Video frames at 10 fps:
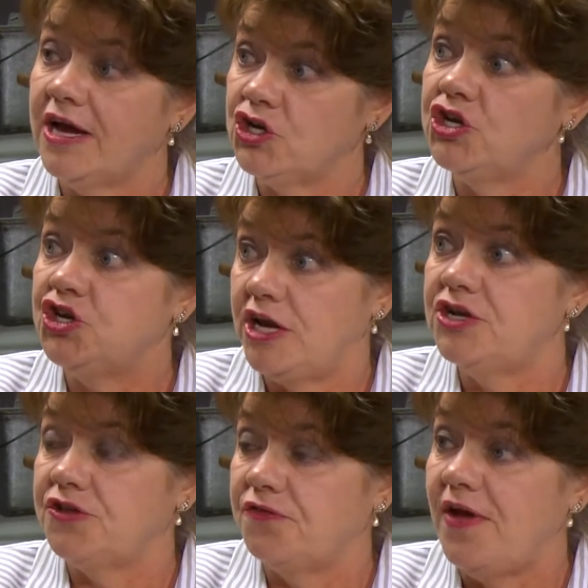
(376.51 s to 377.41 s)
actually
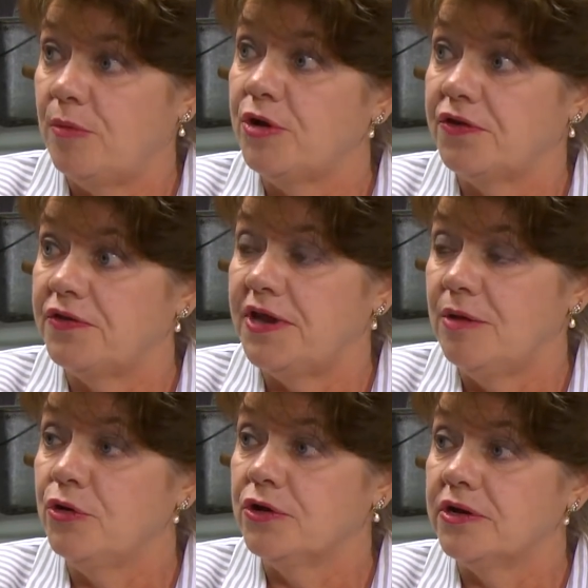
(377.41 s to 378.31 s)
changed the fabric of the
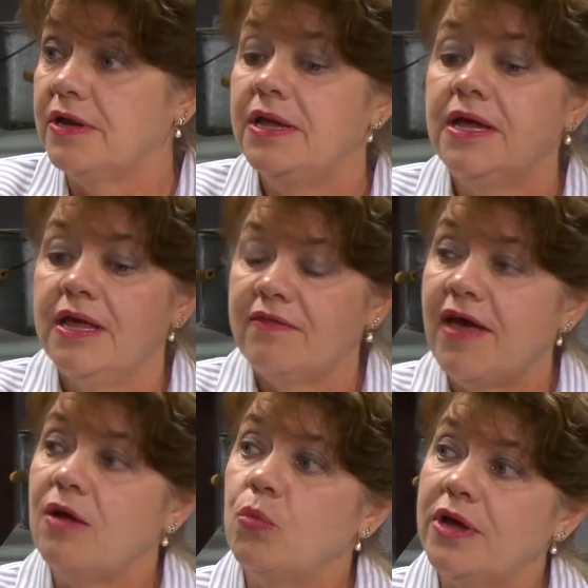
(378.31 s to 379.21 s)
neighborhood,
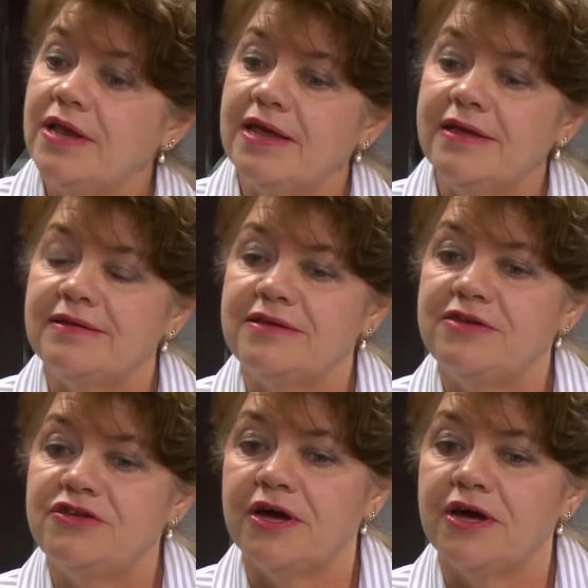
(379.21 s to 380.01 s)
that went in.